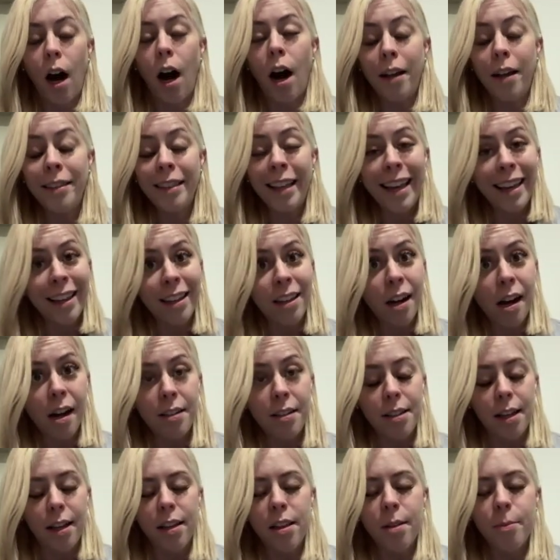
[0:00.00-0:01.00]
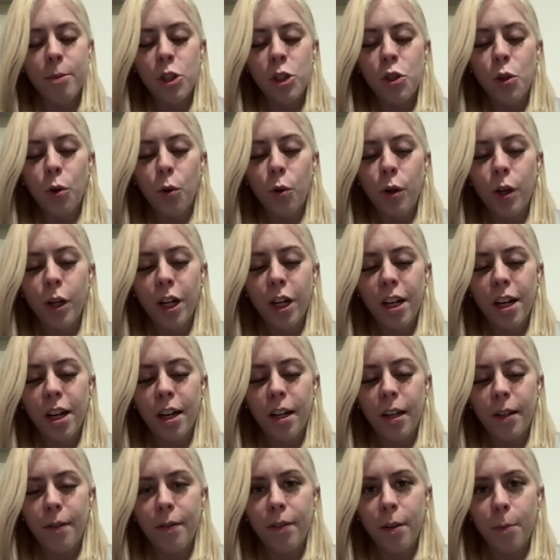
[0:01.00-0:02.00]
unlike Gaza, the majority
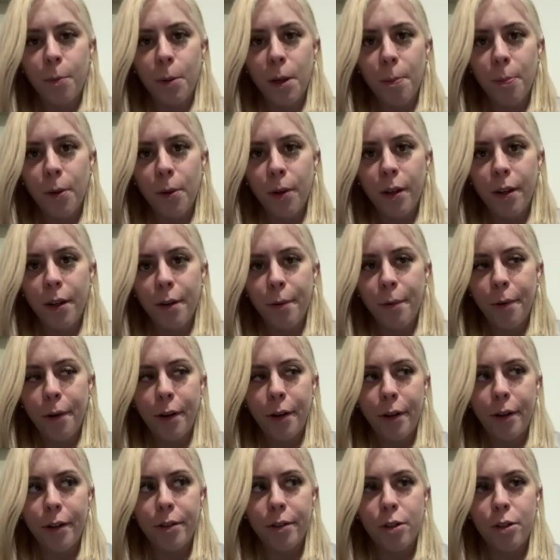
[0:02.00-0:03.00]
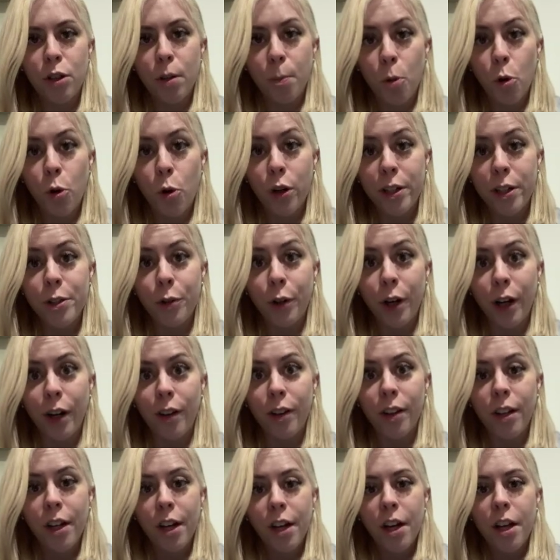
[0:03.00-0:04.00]
of the people in Iran support
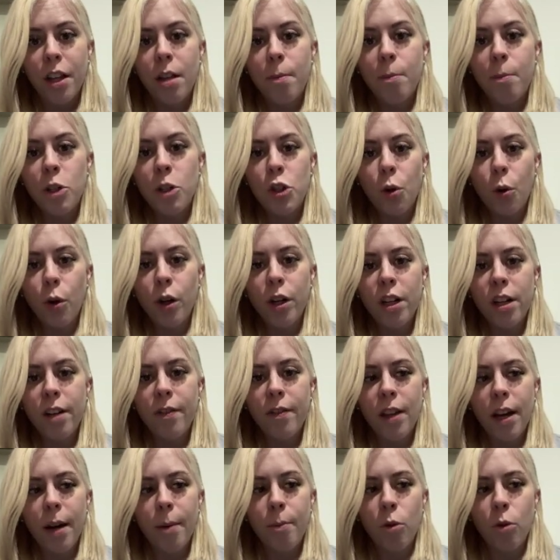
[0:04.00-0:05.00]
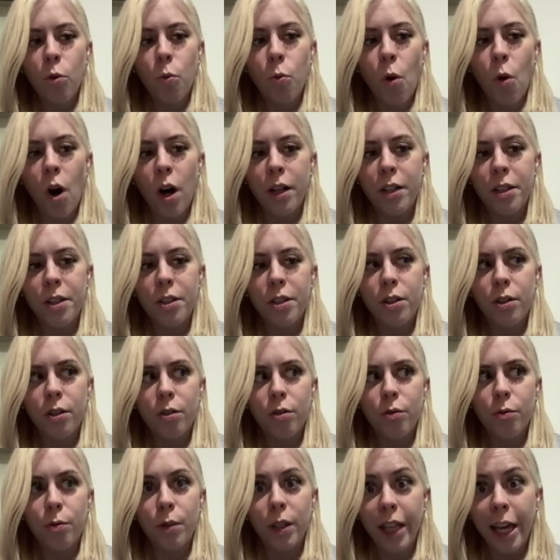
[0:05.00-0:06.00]
Israel. The majority of them want
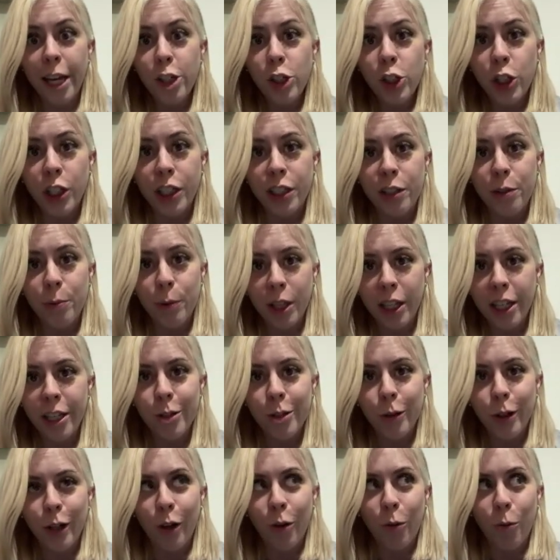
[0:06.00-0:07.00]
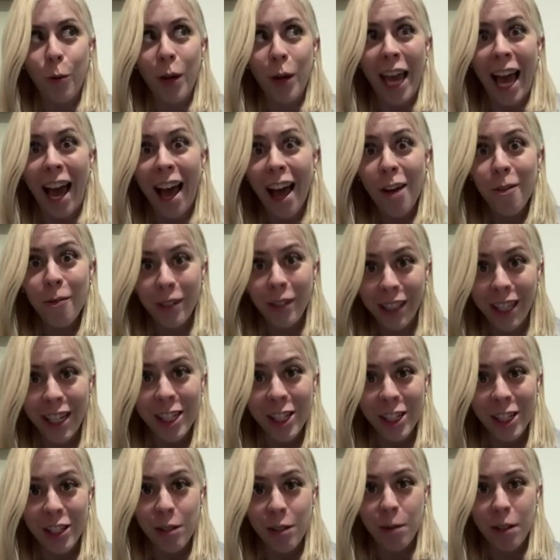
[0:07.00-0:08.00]
relations with Israel. We had
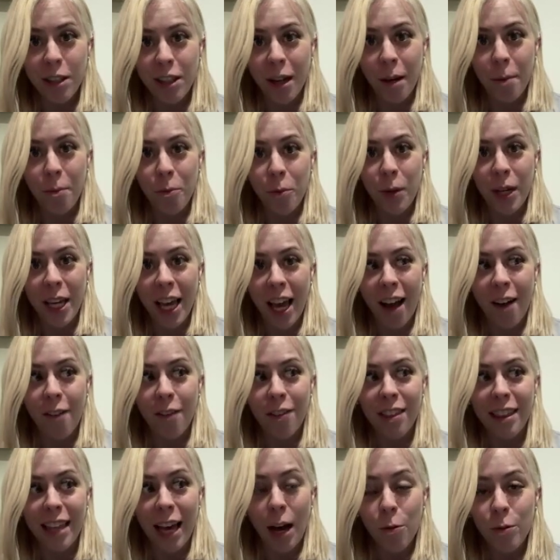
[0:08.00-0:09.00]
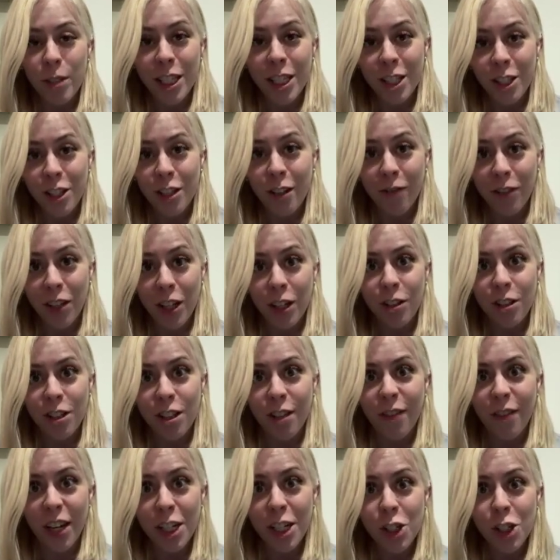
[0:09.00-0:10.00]
relations with them. We have thousands of
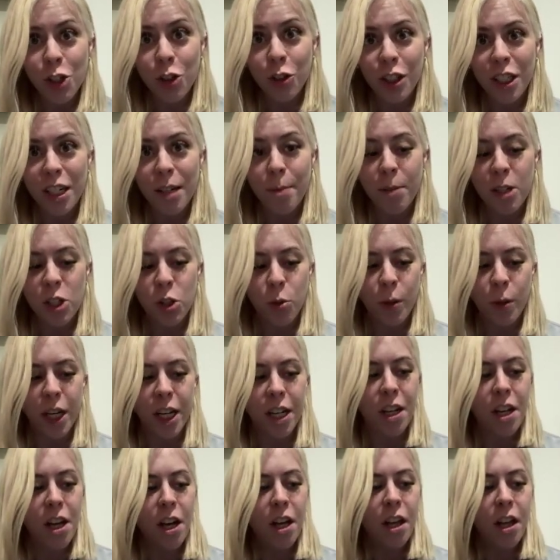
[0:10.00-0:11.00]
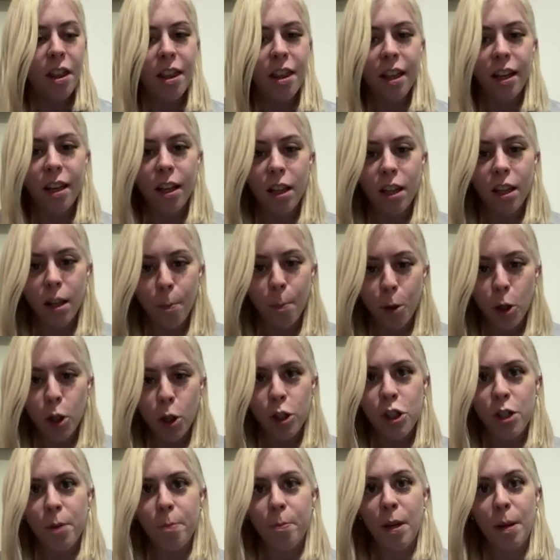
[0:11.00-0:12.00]
years of history between the
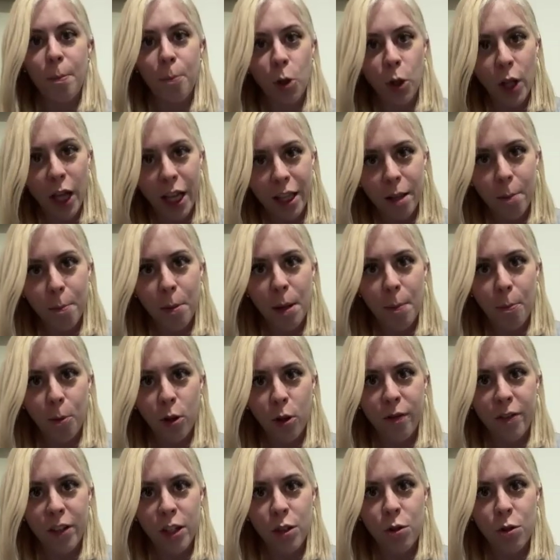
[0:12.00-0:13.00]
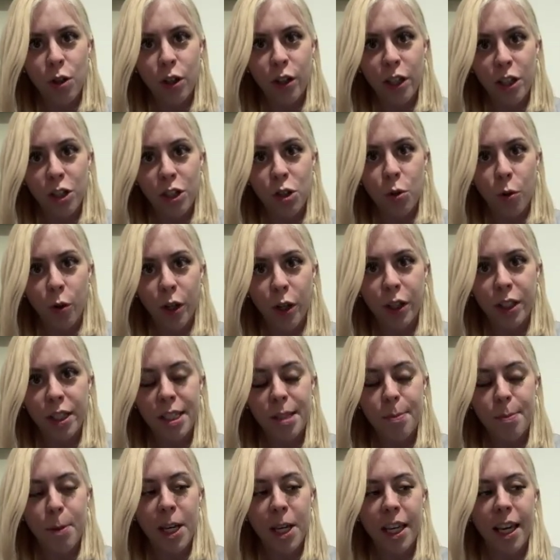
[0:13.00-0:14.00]
Persian people and the people of Israel,
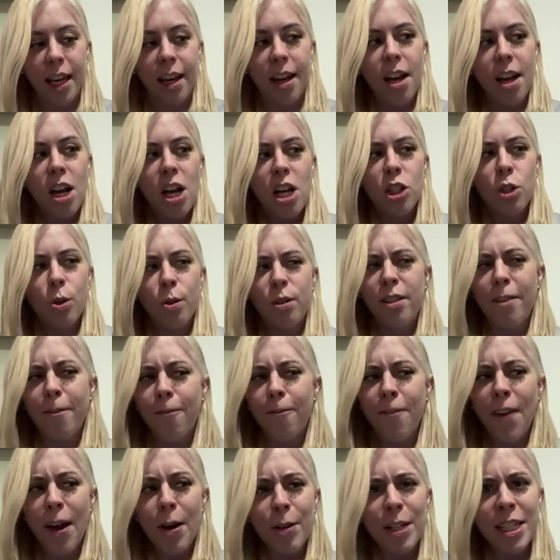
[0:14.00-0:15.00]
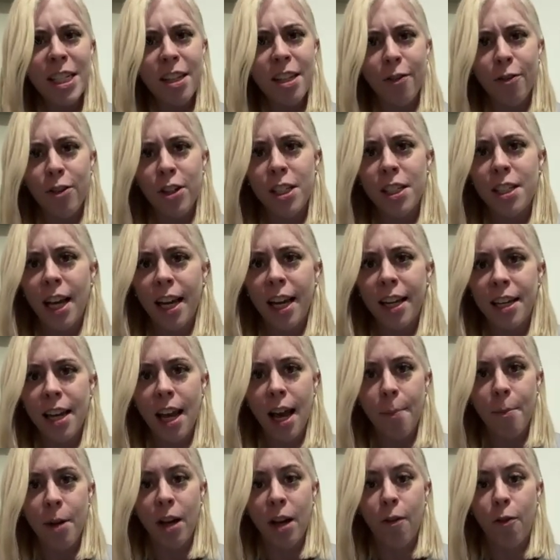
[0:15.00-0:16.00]
historically speaking. So it's a very different
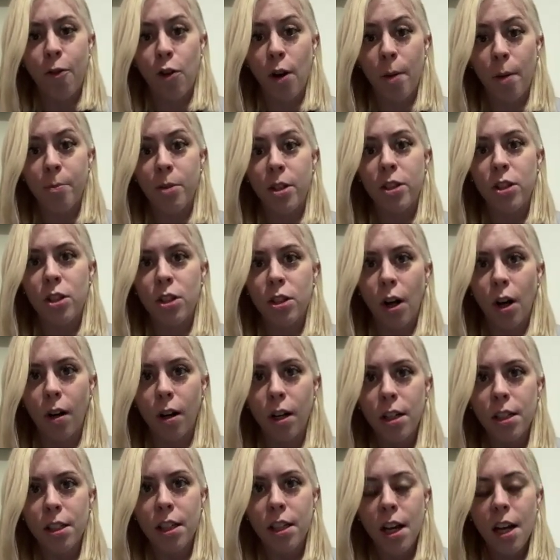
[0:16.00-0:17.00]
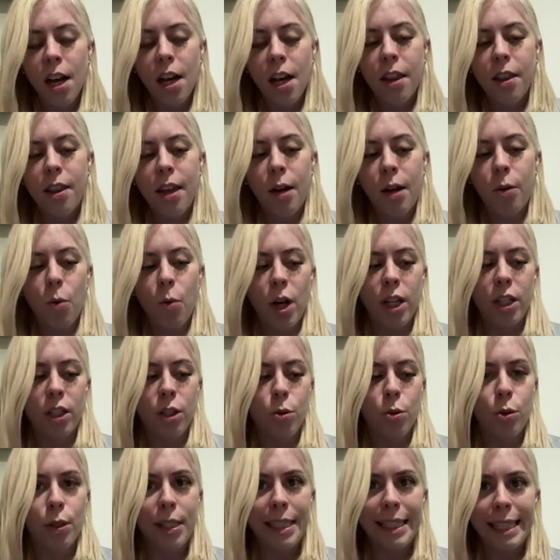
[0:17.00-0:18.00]
dynamic from the start than what
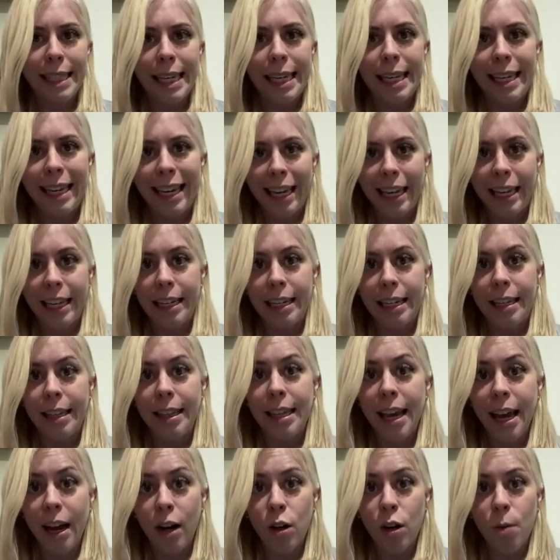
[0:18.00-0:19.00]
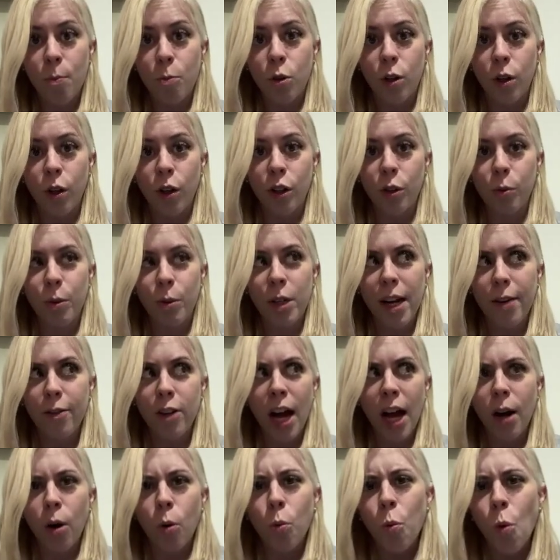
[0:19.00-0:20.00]
you see in the Arab world. We
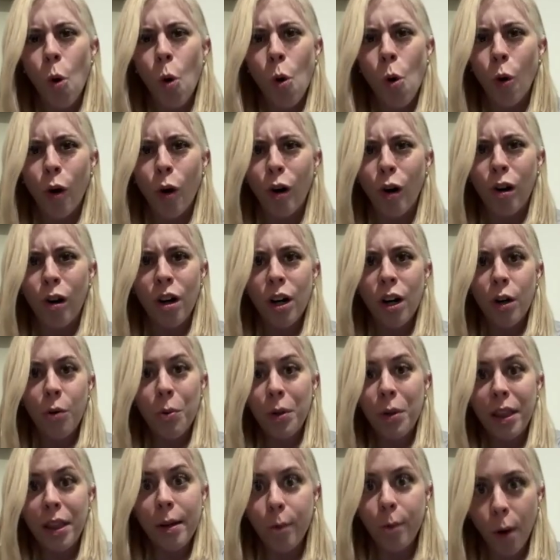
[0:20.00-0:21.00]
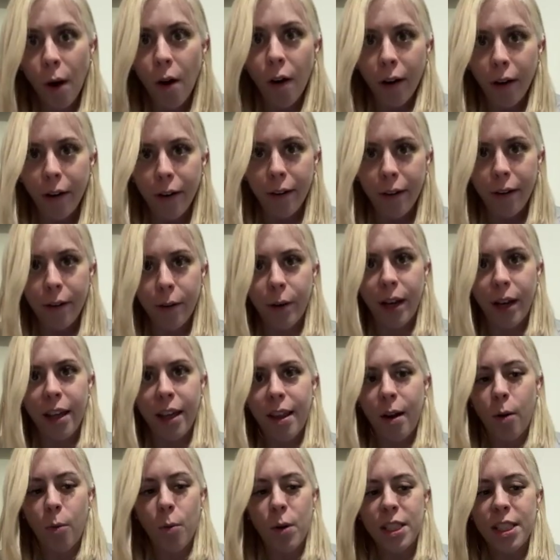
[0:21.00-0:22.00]
never had a war with Iran,
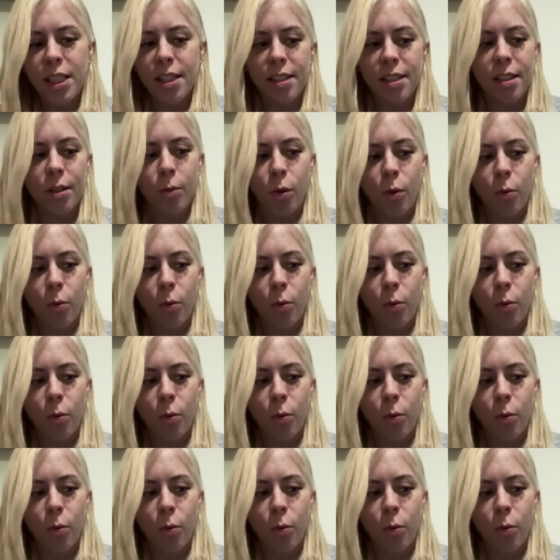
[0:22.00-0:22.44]
okay? That wasn't,